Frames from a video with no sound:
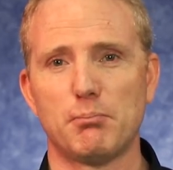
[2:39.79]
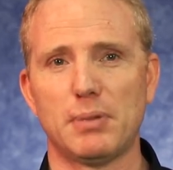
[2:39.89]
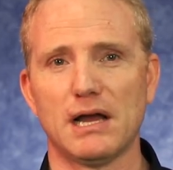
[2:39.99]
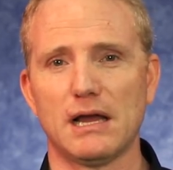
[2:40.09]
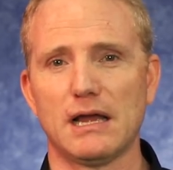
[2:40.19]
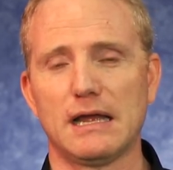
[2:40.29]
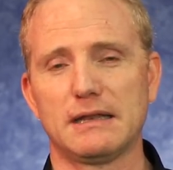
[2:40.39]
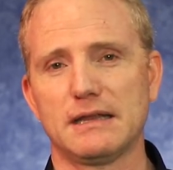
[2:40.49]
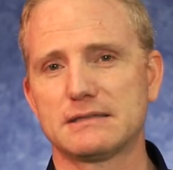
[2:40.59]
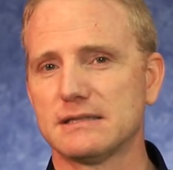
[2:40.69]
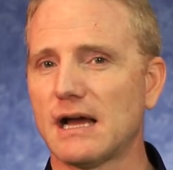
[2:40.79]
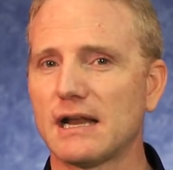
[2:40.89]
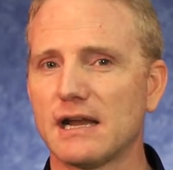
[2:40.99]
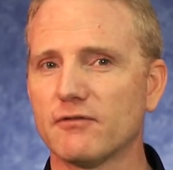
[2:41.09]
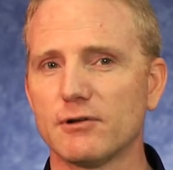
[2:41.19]
But it's
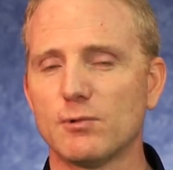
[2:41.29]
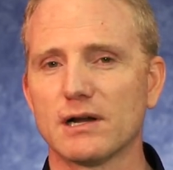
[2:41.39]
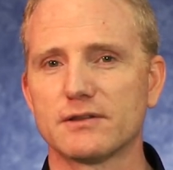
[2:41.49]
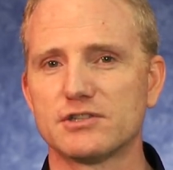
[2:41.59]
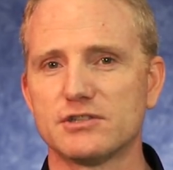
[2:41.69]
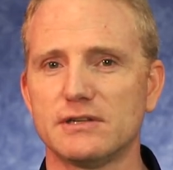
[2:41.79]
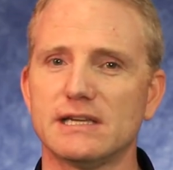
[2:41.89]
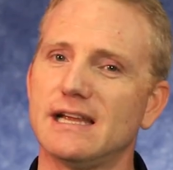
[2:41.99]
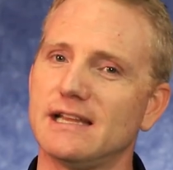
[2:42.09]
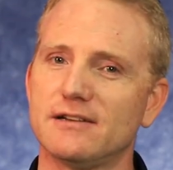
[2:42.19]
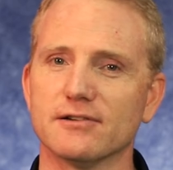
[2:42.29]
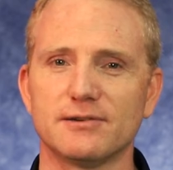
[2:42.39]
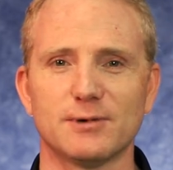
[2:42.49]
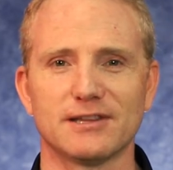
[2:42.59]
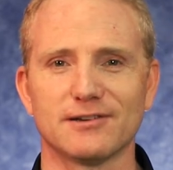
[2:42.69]
not everywhere that you get 80
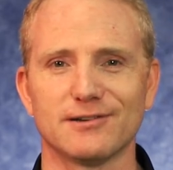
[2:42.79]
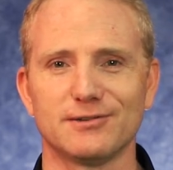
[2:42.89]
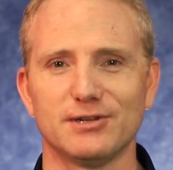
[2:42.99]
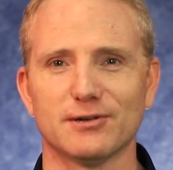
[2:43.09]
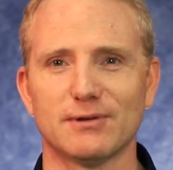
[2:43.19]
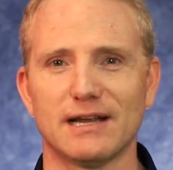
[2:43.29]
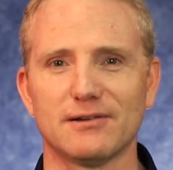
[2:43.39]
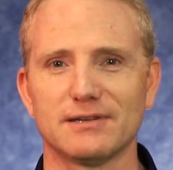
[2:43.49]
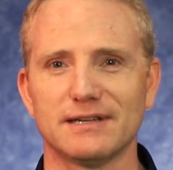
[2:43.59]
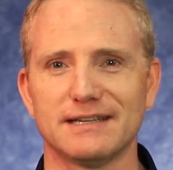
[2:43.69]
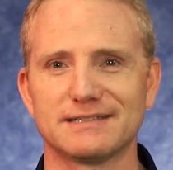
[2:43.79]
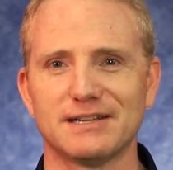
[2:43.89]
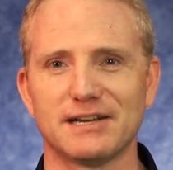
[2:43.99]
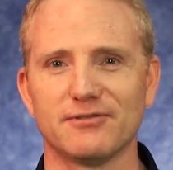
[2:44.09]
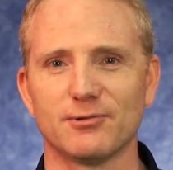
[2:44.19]
degree weather year round, and it's
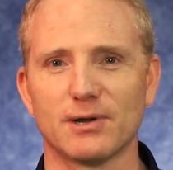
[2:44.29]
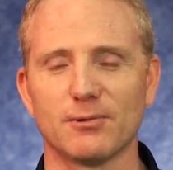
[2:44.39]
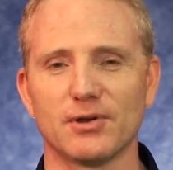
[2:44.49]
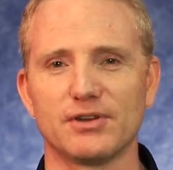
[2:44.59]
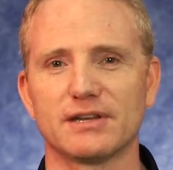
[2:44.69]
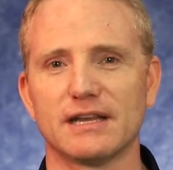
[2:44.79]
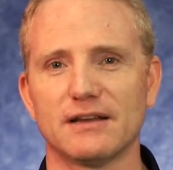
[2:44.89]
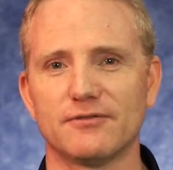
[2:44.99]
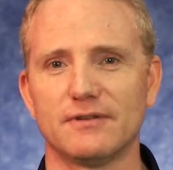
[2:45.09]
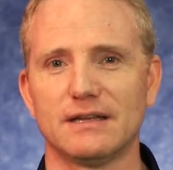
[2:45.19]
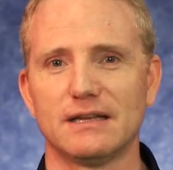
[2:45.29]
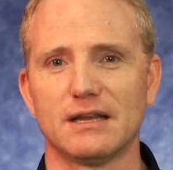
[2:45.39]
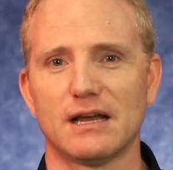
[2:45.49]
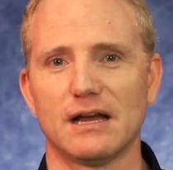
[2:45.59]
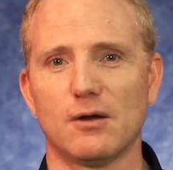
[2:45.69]
not everywhere where you can have
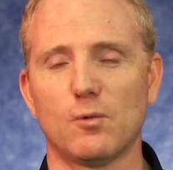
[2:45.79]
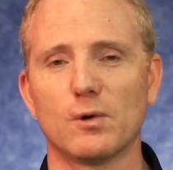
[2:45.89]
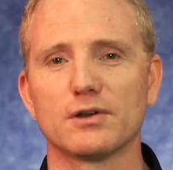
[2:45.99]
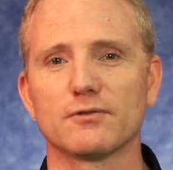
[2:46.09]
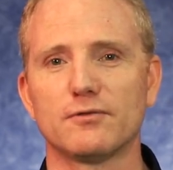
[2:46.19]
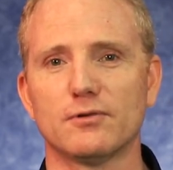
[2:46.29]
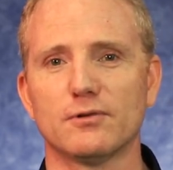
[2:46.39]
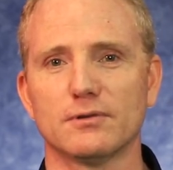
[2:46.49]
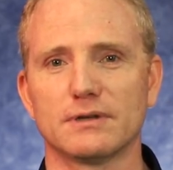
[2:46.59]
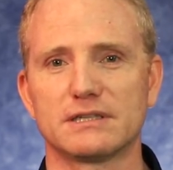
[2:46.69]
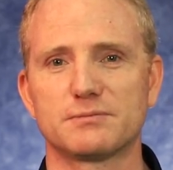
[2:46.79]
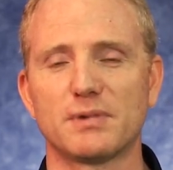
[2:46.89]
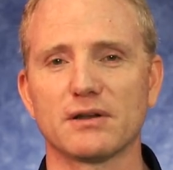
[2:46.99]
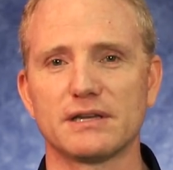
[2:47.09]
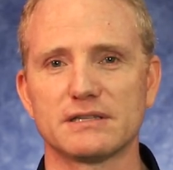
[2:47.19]
wonderful
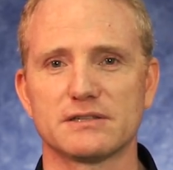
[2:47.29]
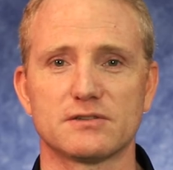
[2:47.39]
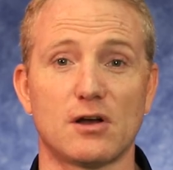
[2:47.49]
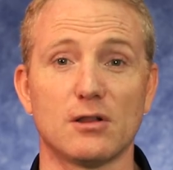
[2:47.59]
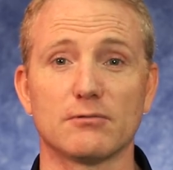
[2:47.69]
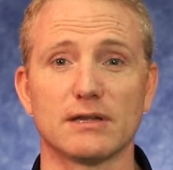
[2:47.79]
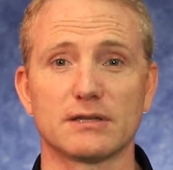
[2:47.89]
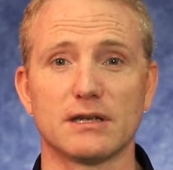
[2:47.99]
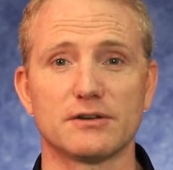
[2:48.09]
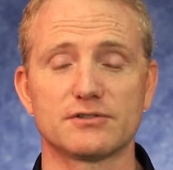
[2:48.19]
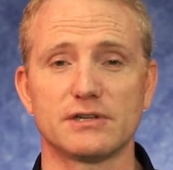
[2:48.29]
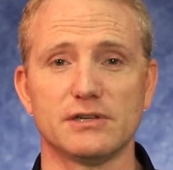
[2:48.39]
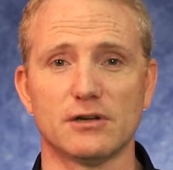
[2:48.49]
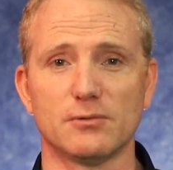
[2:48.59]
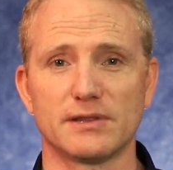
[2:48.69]
experiences all around the country.
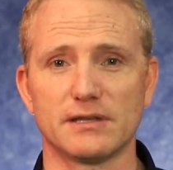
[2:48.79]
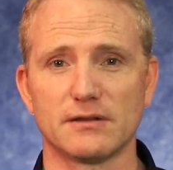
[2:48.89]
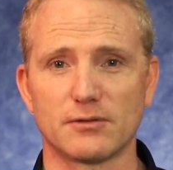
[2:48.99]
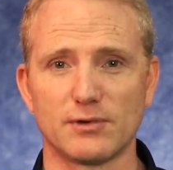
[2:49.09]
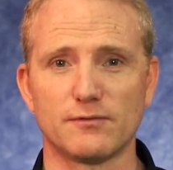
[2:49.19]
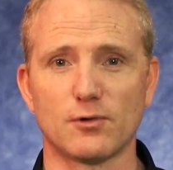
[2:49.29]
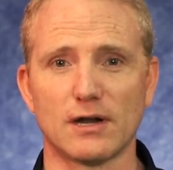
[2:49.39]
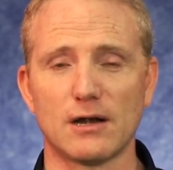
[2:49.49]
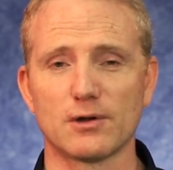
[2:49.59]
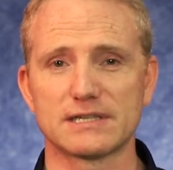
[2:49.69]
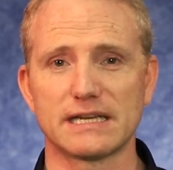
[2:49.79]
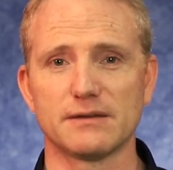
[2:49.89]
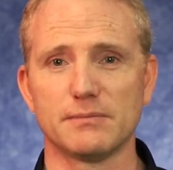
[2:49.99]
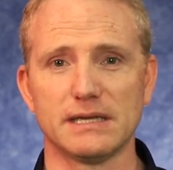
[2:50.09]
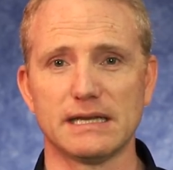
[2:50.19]
You know, within 3-4 hours, I
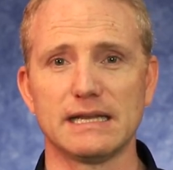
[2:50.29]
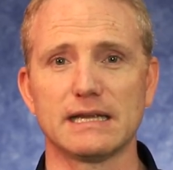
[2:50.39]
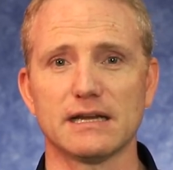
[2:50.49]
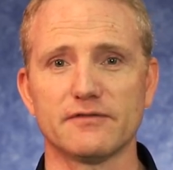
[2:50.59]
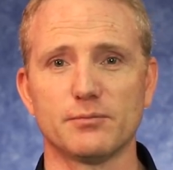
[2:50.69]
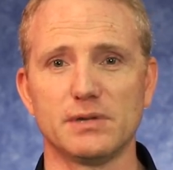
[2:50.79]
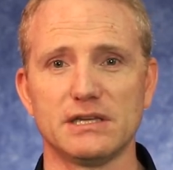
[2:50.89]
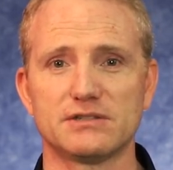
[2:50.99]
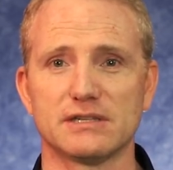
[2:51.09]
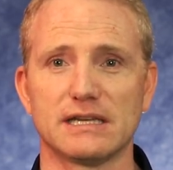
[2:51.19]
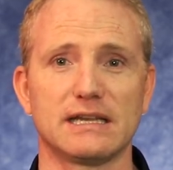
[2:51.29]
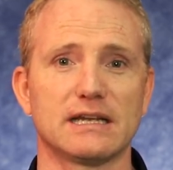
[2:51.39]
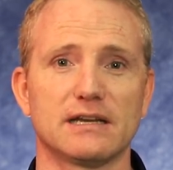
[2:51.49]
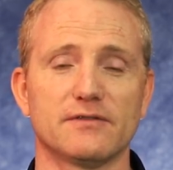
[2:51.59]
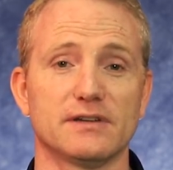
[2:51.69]
can be at any kind of a beach and any
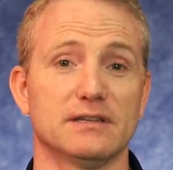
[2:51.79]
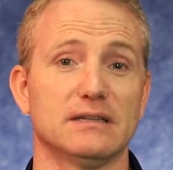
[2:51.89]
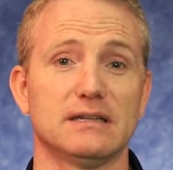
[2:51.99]
kind of a,